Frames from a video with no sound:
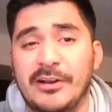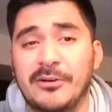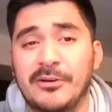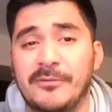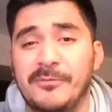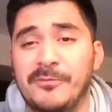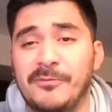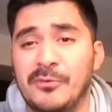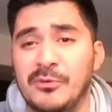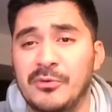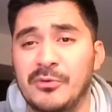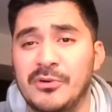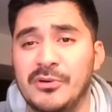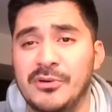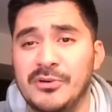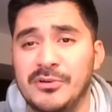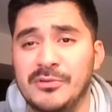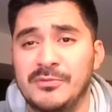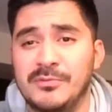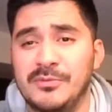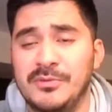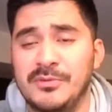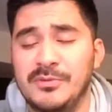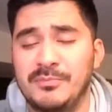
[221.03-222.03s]
record
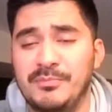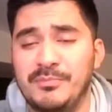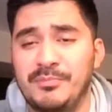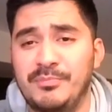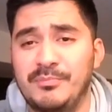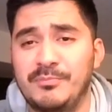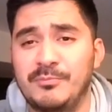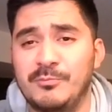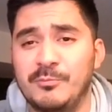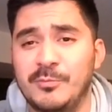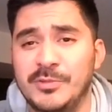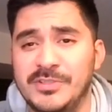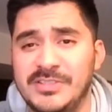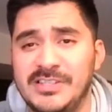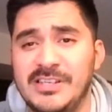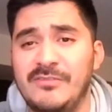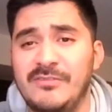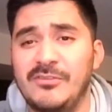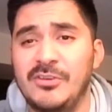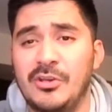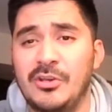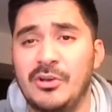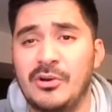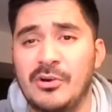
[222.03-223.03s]
for
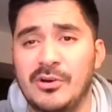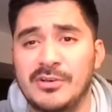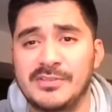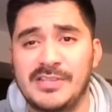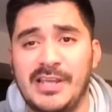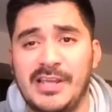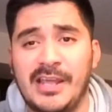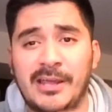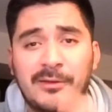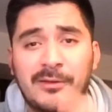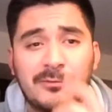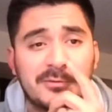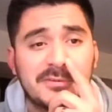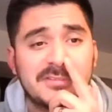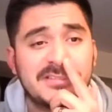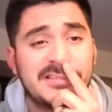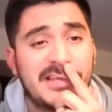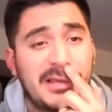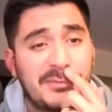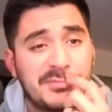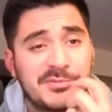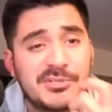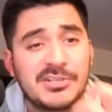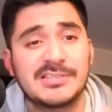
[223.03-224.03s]
receiving yards and
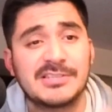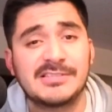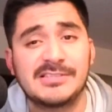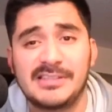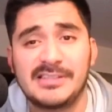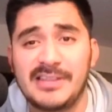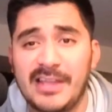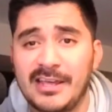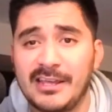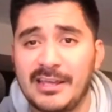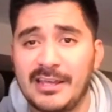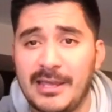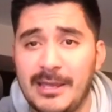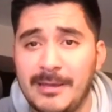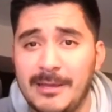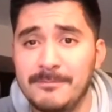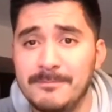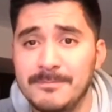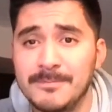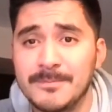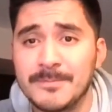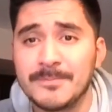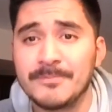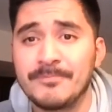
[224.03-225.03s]
receptions in that
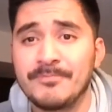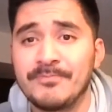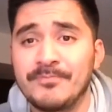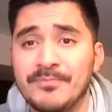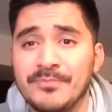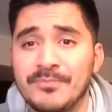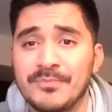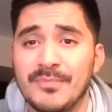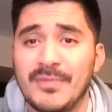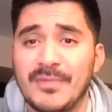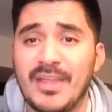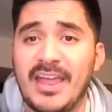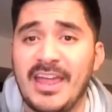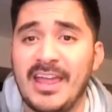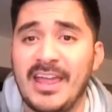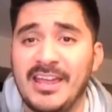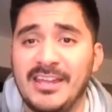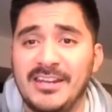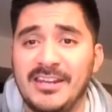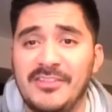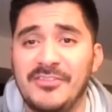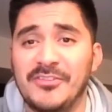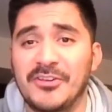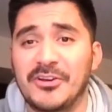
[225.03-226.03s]
game.
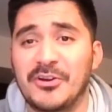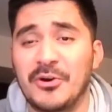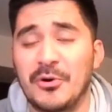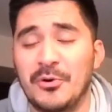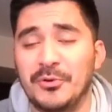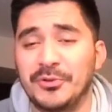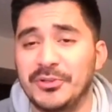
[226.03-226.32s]
And in the